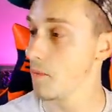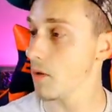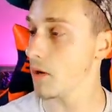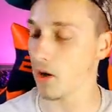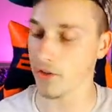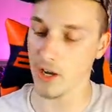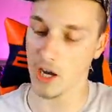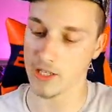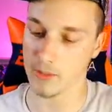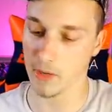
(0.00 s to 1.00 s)
But we got the
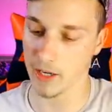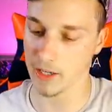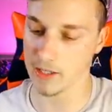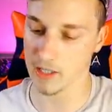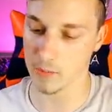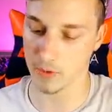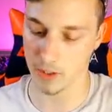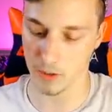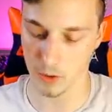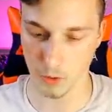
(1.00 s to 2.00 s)
Eye of Tamias. That's pretty
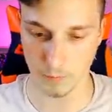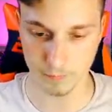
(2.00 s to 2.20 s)
cool.